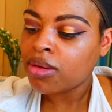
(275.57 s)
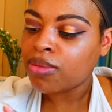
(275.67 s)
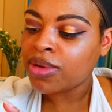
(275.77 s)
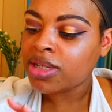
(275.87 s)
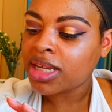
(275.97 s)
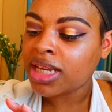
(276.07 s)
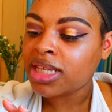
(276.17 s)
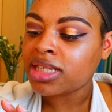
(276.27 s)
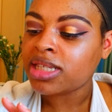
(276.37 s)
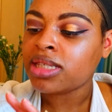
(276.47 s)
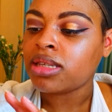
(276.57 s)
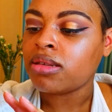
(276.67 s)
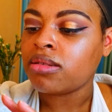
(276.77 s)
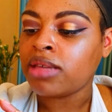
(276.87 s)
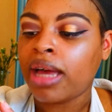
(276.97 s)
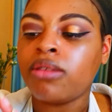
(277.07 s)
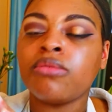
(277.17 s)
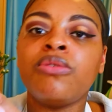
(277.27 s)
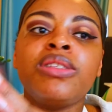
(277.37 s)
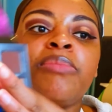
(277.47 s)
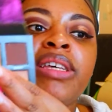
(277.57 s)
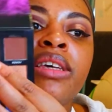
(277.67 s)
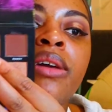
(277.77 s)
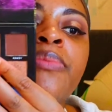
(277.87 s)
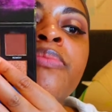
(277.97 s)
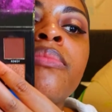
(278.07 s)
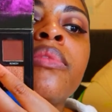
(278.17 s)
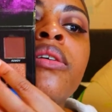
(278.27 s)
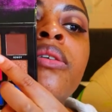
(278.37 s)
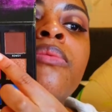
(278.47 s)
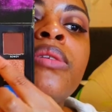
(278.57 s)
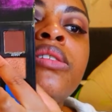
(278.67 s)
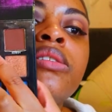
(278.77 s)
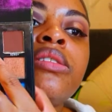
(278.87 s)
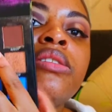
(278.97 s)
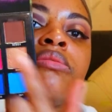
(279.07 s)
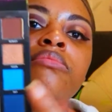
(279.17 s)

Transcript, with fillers: which is yeah so I'm going to basic which is this